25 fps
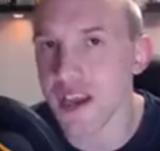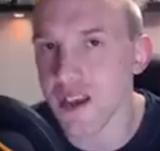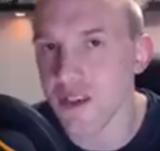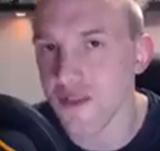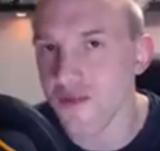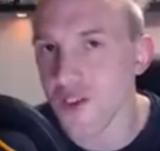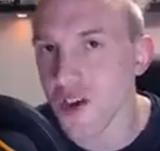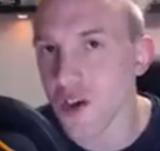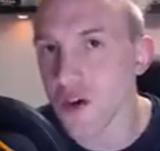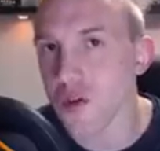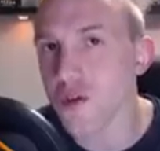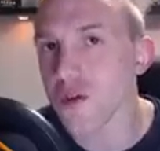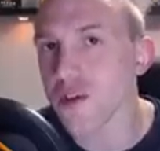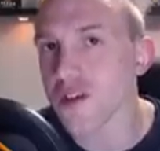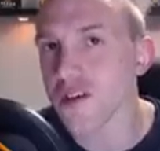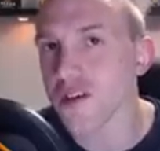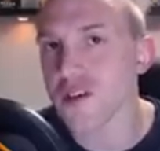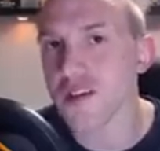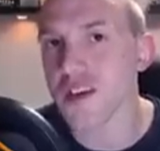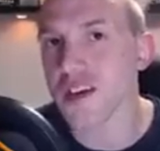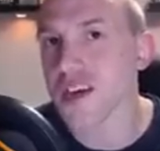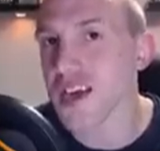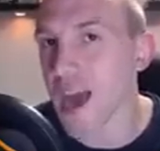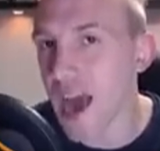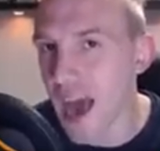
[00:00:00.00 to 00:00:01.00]
nice for you to
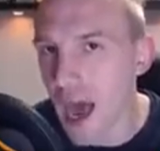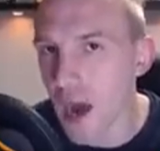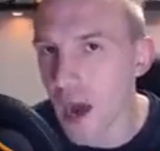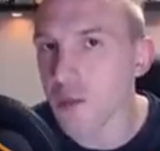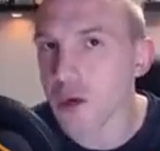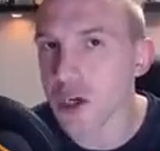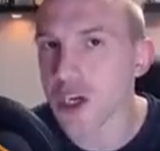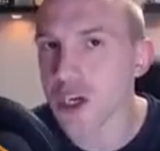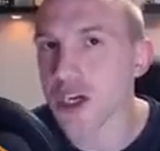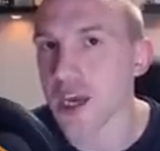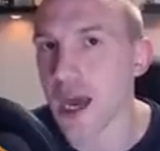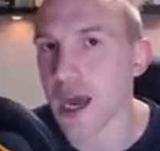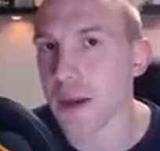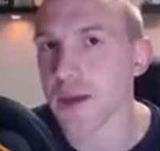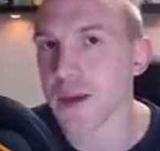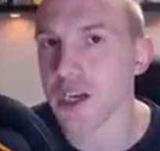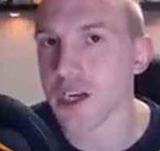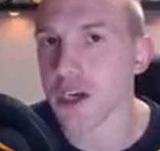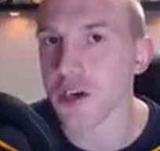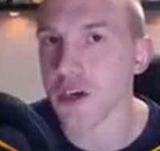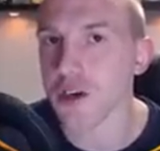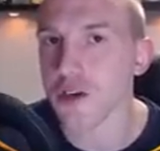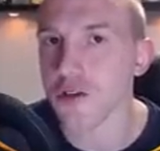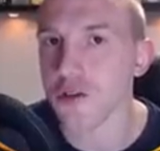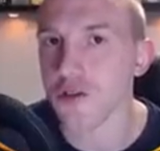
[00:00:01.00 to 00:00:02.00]
see how much
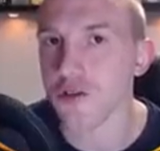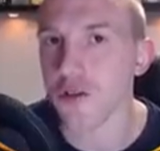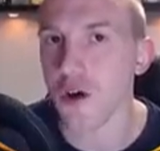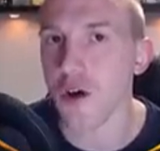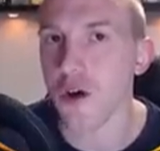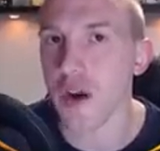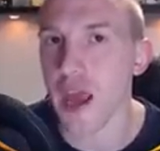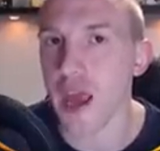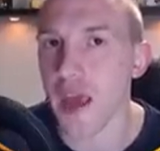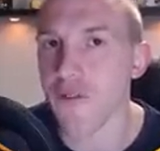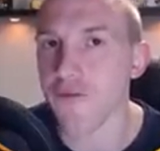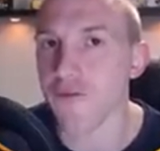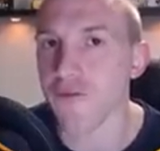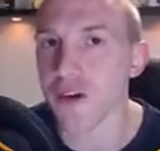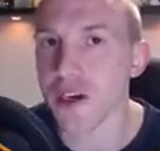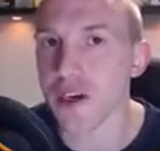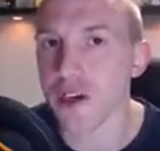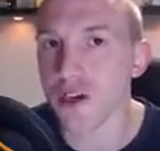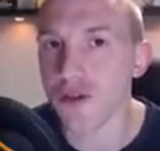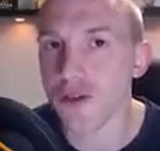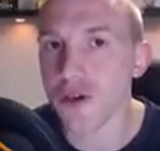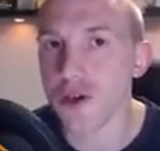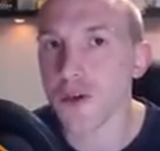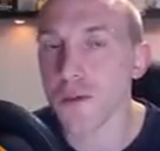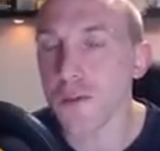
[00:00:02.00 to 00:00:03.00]
damage it does on every
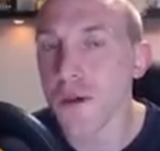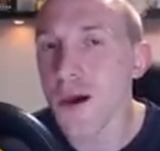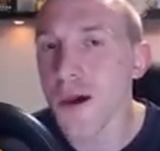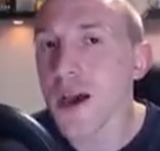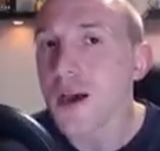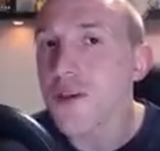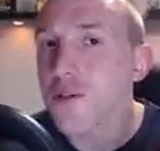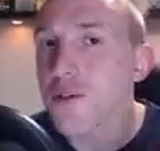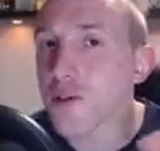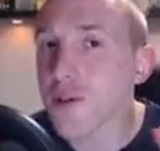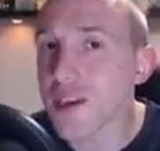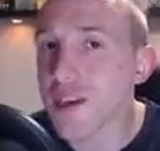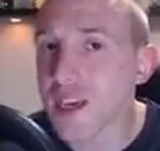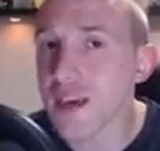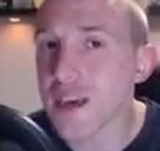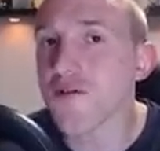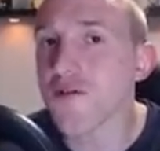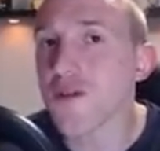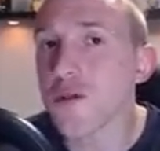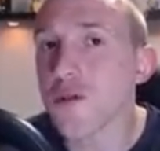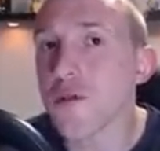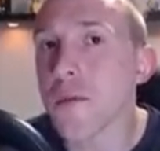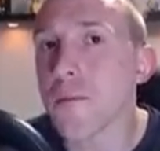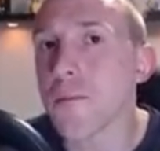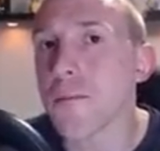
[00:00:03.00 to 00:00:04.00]
troop, so it
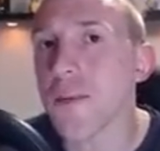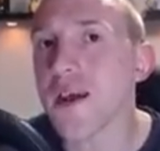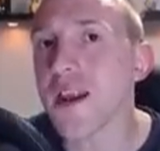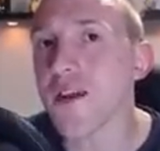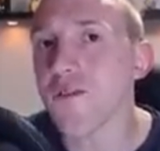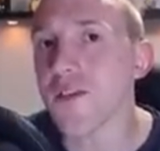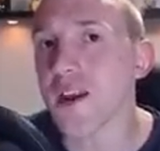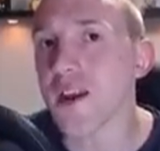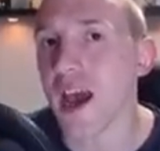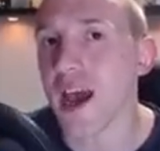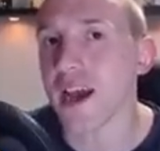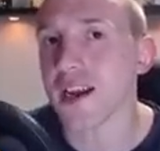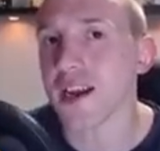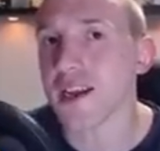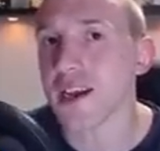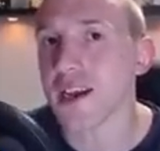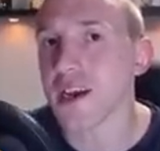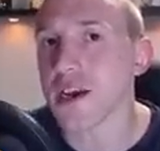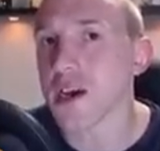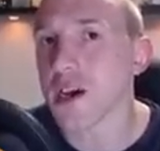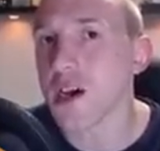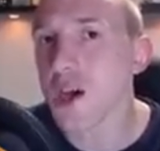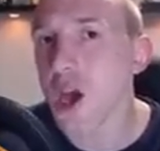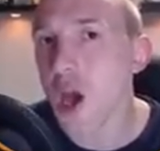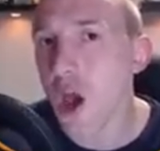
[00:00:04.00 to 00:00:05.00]
gives you a bit of an
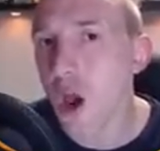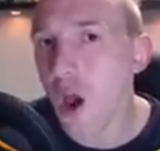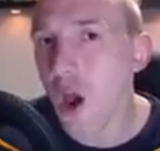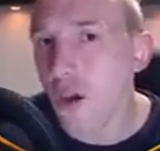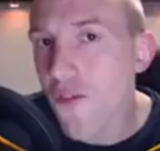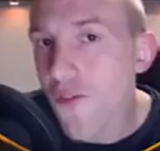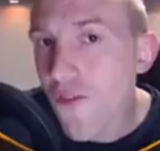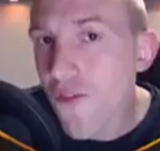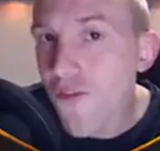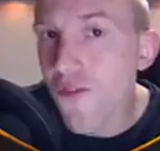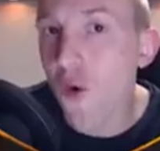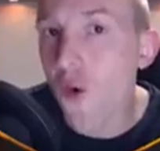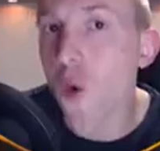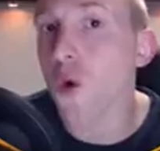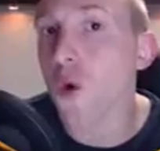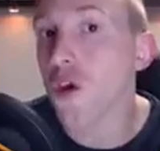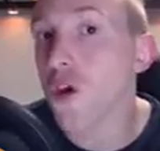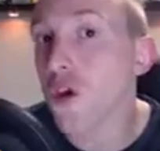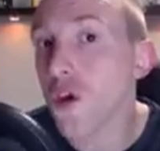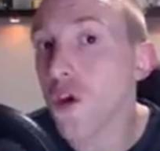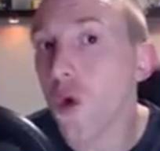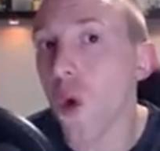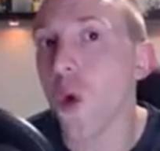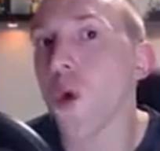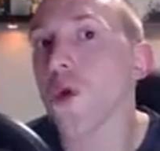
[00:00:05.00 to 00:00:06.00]
idea for
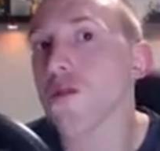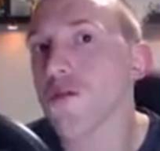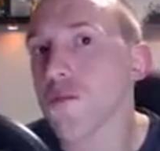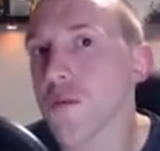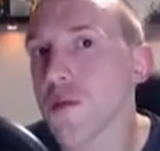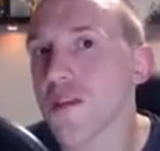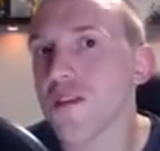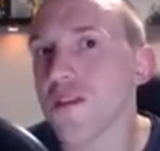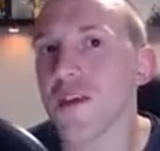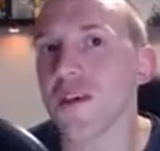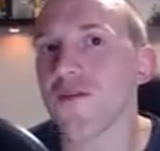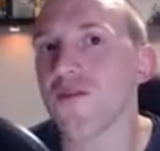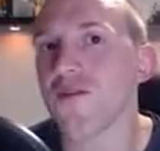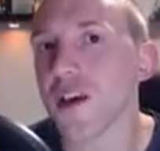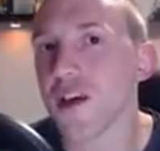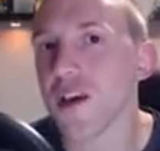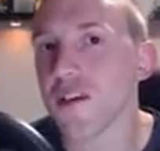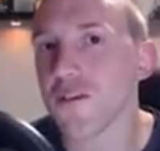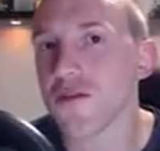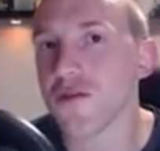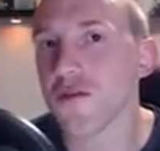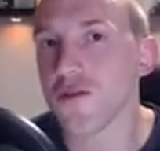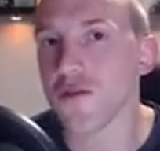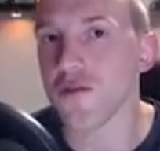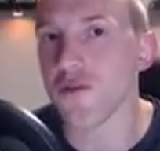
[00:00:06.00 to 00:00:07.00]
your
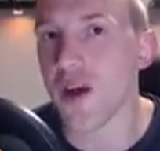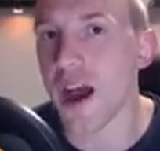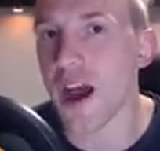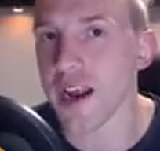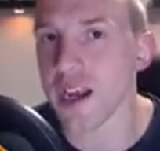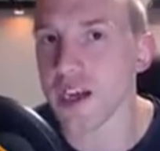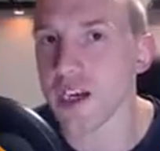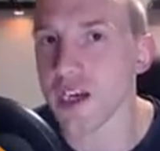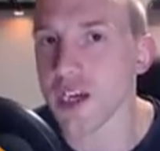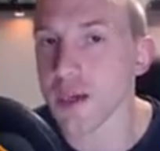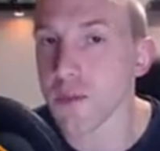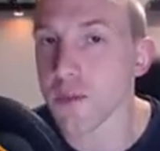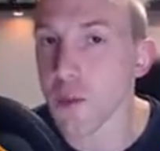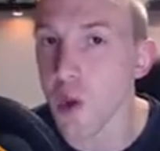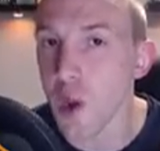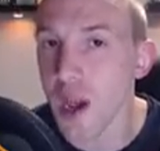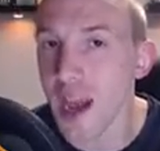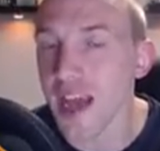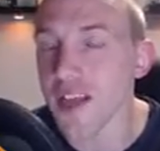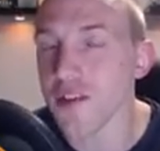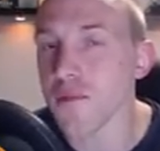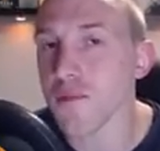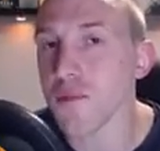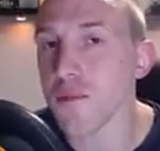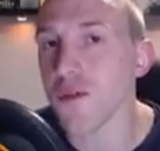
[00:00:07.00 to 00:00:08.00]
specific strategy. But
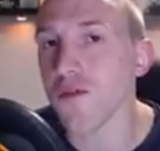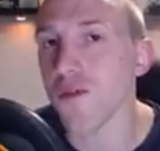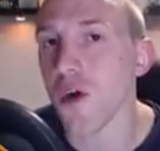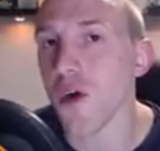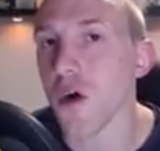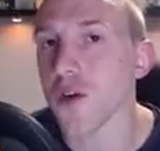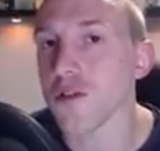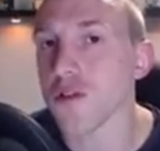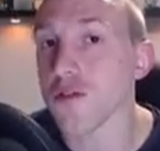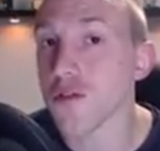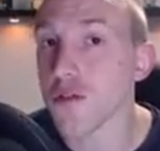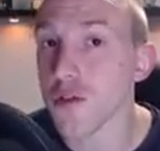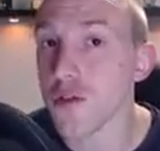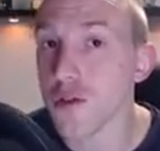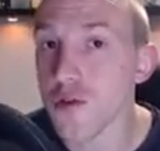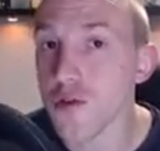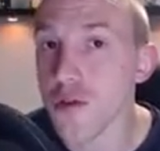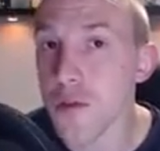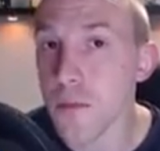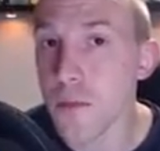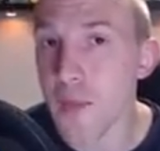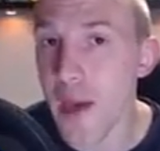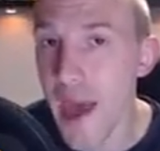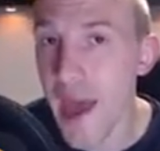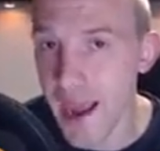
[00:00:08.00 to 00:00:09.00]
let's move on to
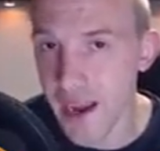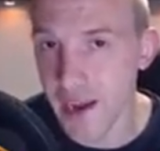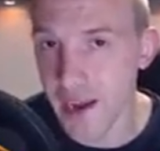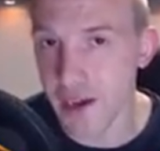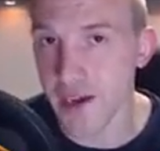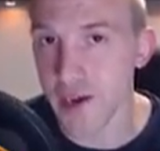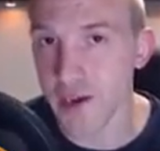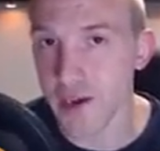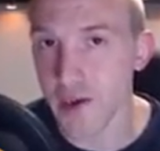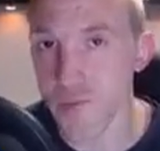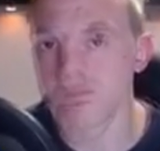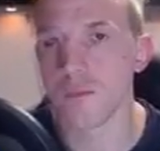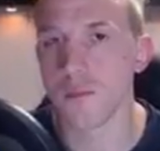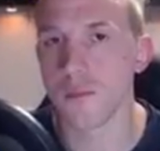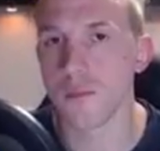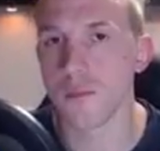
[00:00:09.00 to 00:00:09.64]
the P.E.K.K.A.